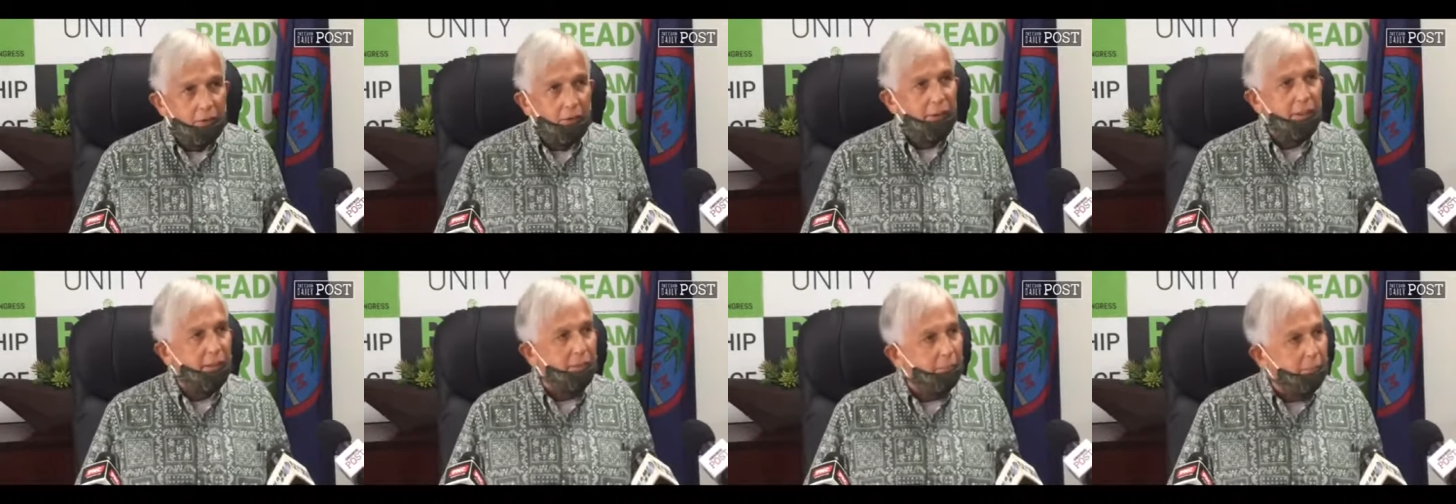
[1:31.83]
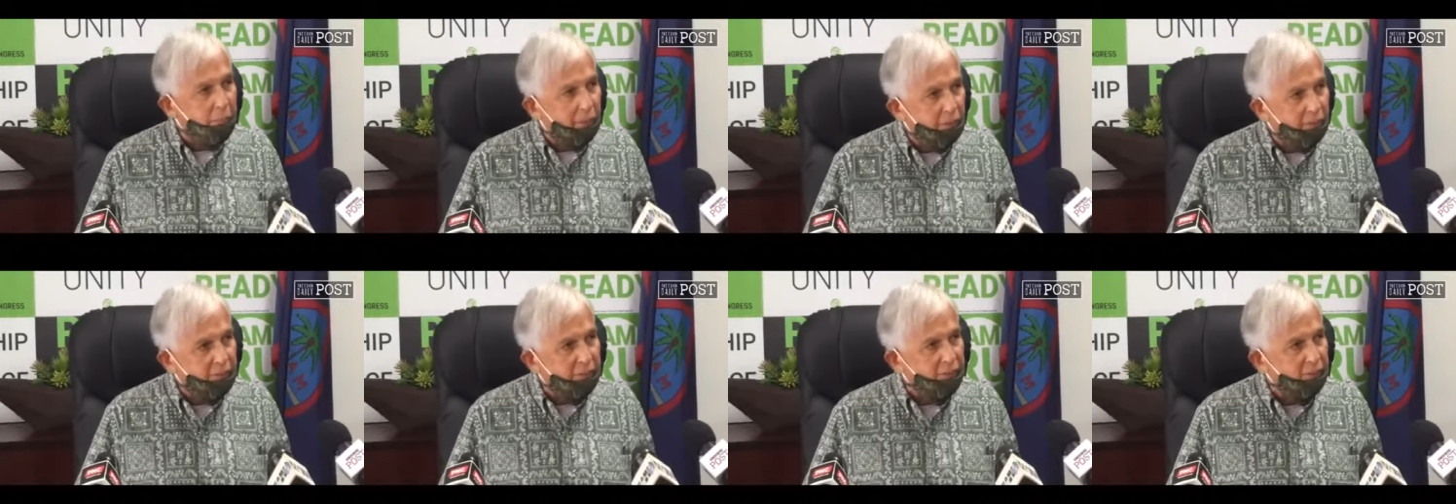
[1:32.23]
he
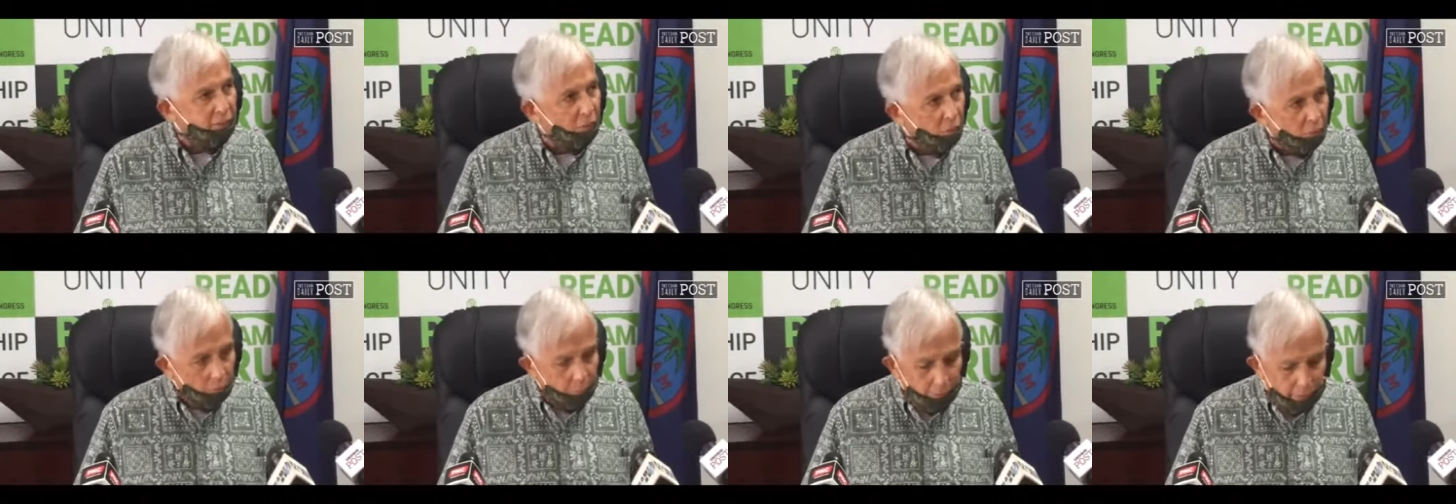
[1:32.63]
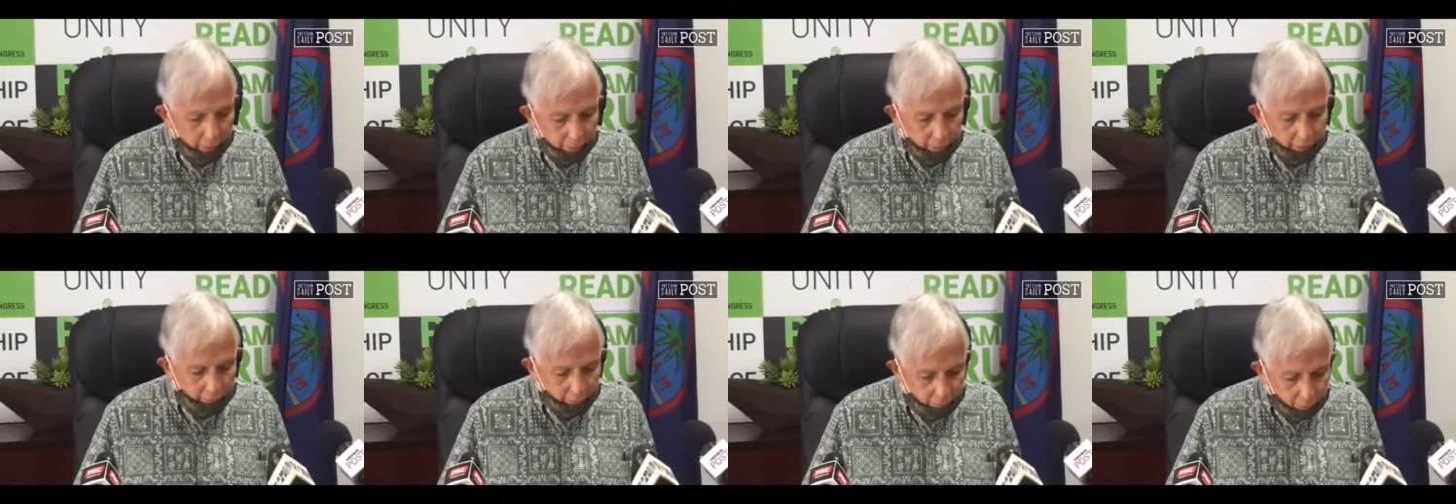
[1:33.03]
missed so
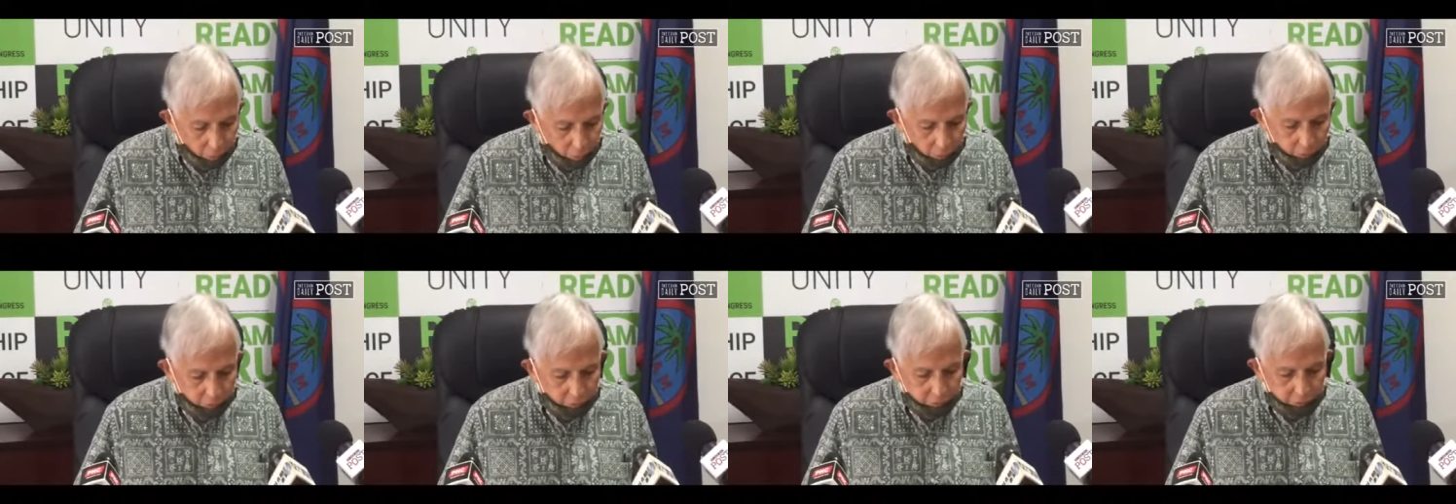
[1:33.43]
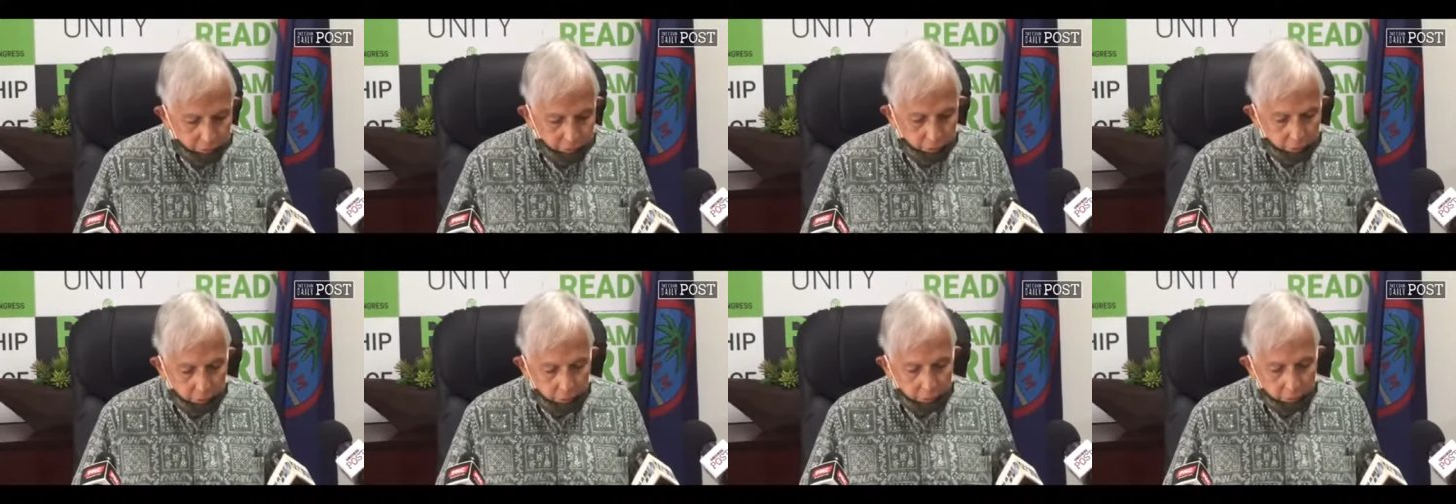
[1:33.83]
many votes.
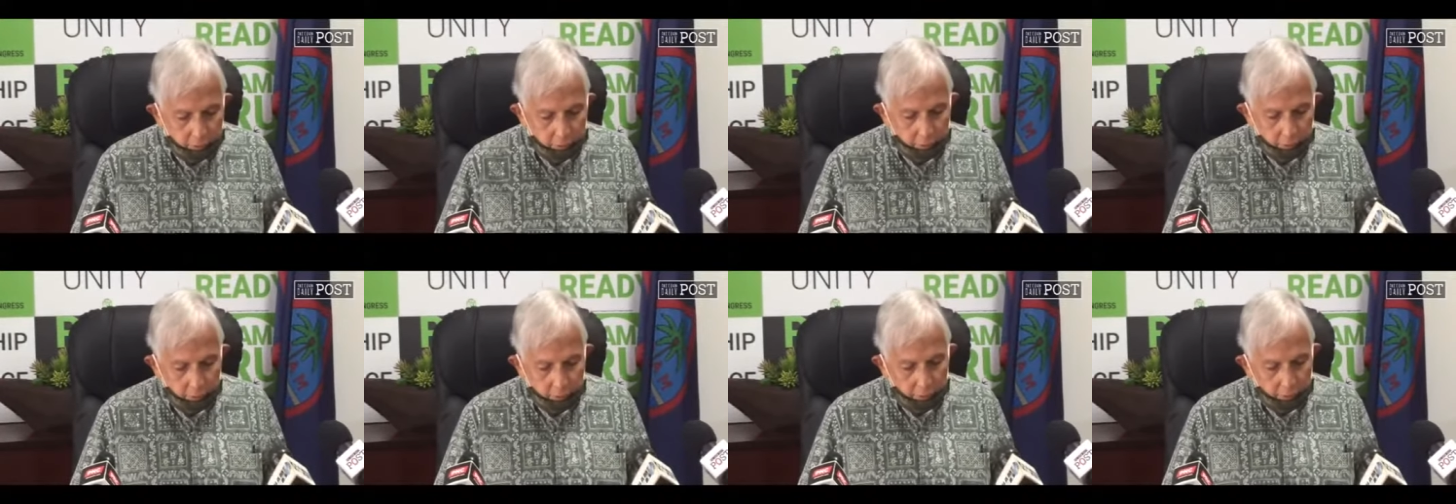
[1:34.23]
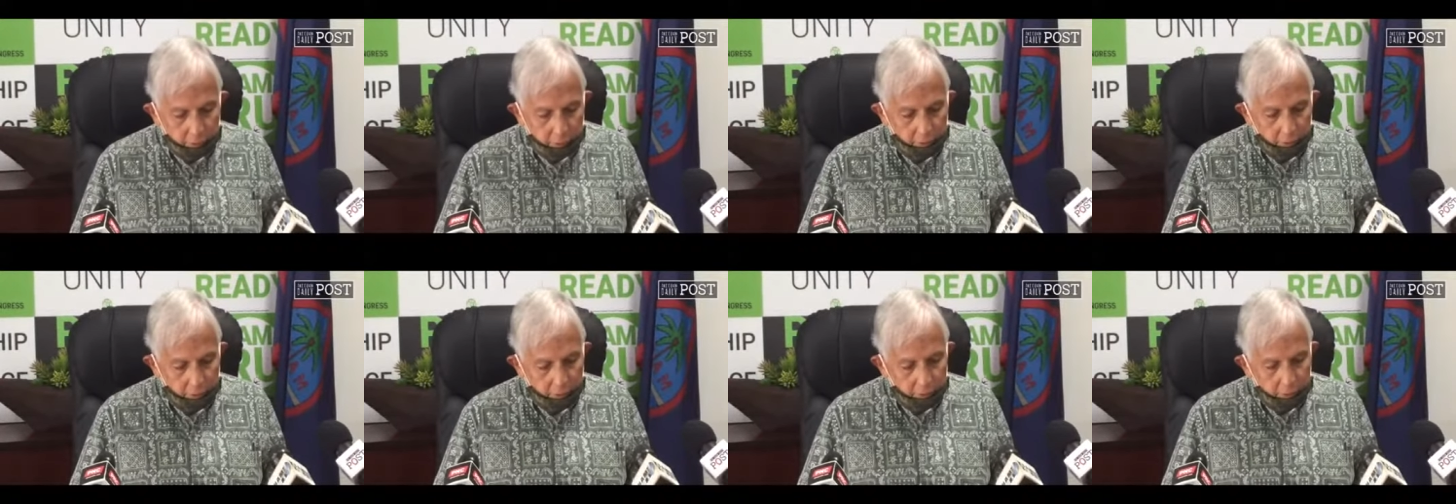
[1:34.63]

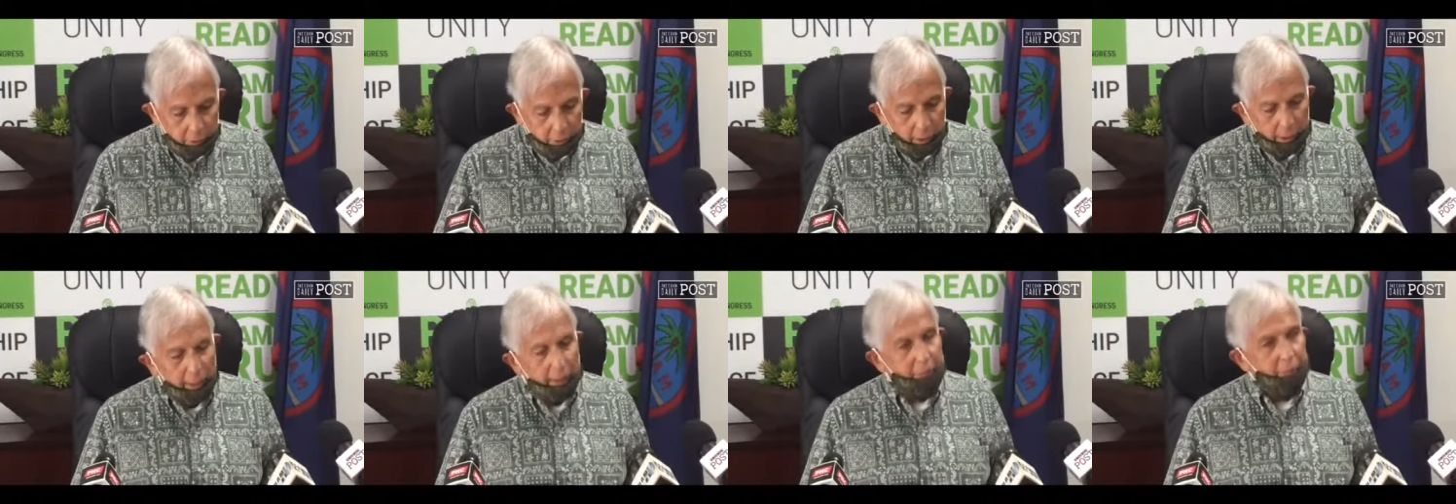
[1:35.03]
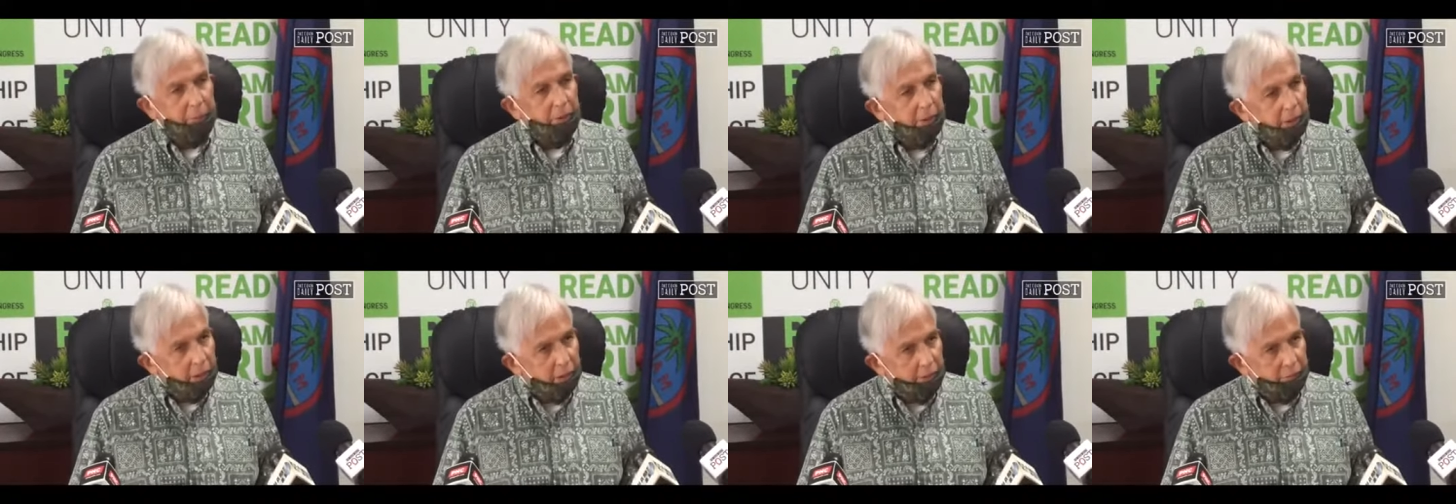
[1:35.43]
I
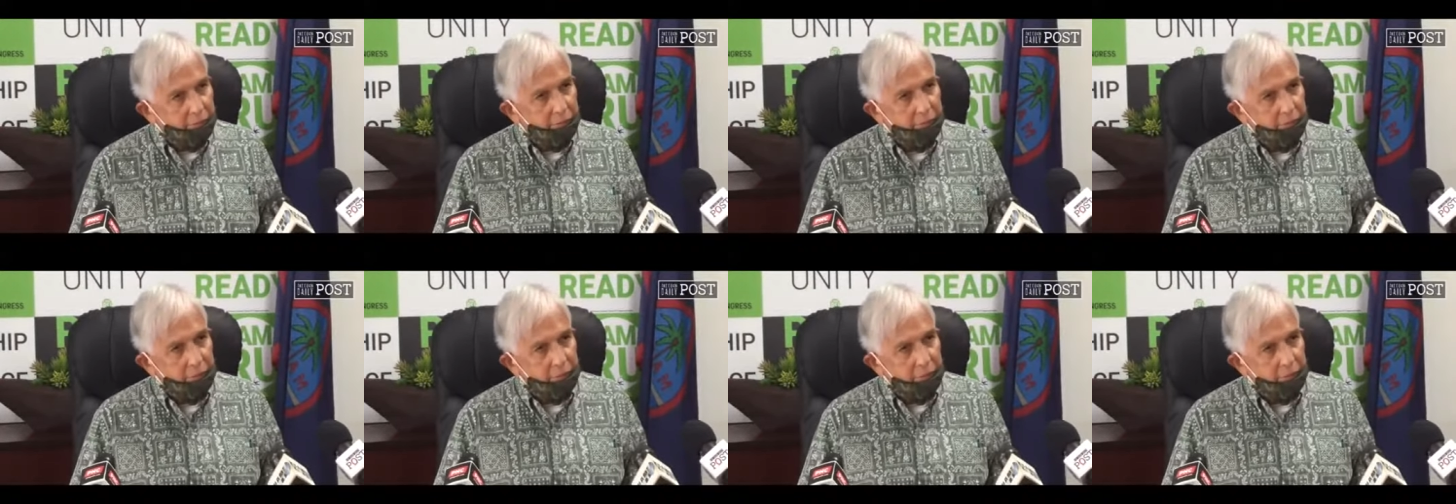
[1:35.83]
believe